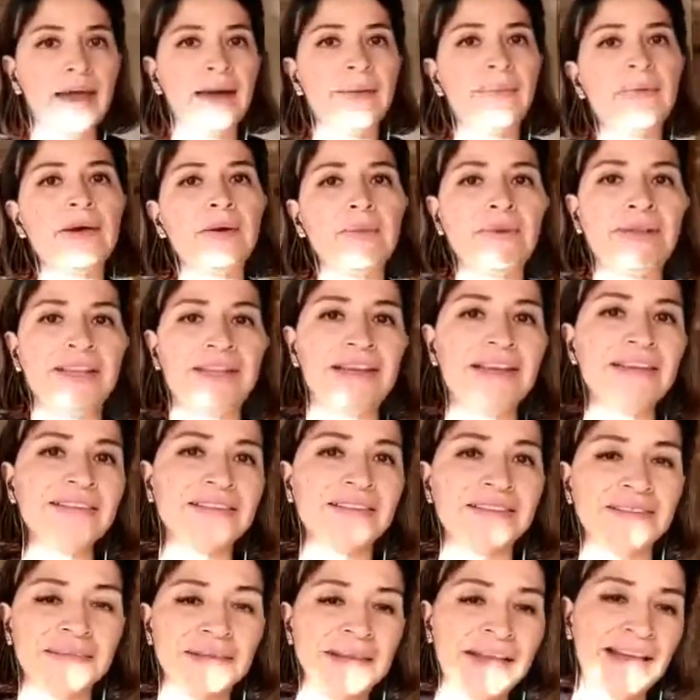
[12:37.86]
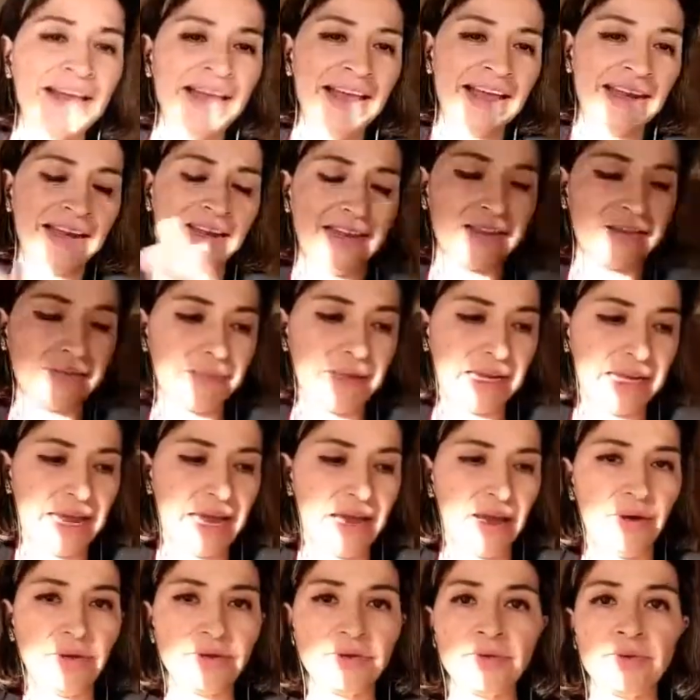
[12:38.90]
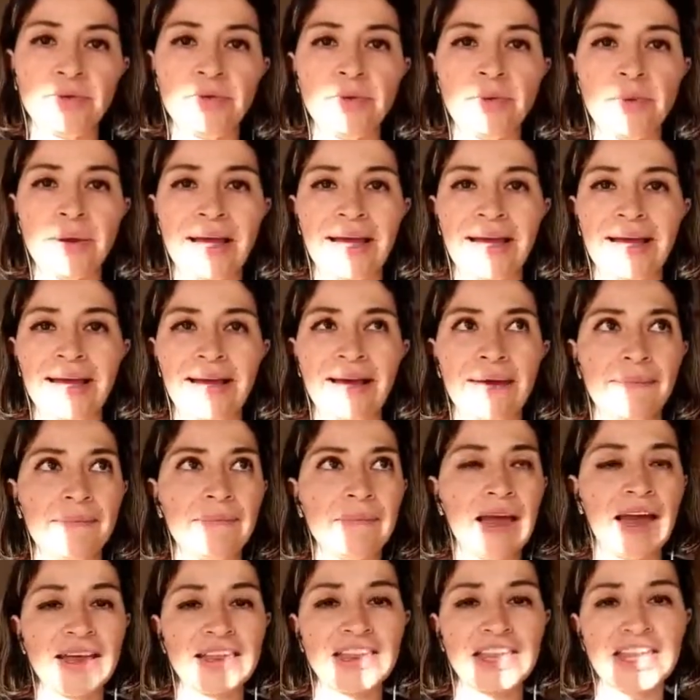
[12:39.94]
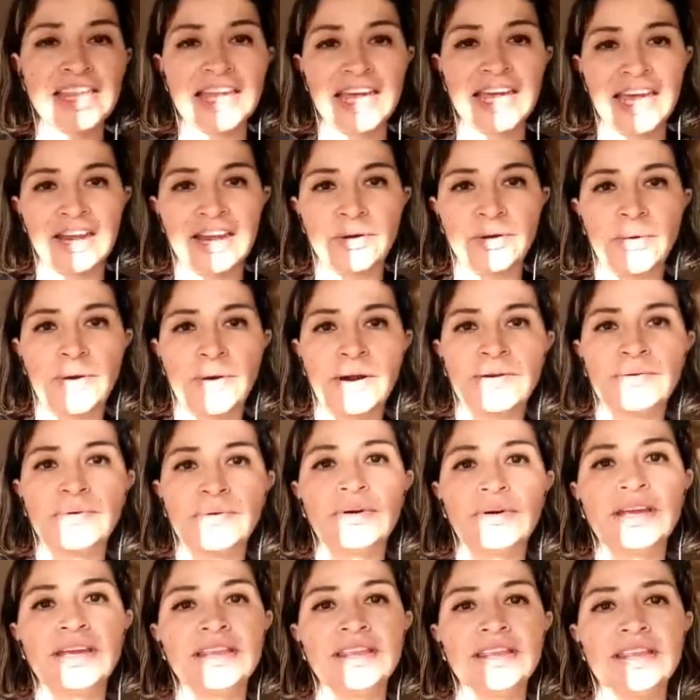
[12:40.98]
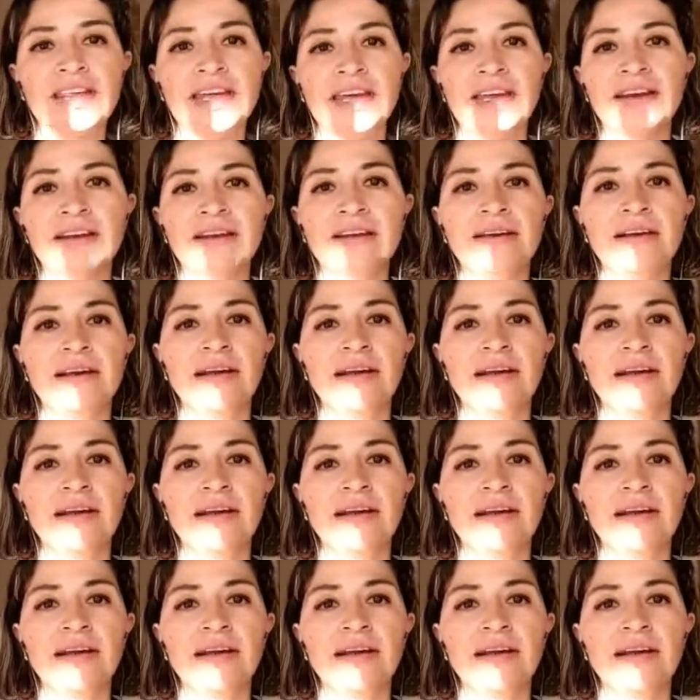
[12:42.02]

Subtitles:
With this, leads me now to a chair or a rocking chair.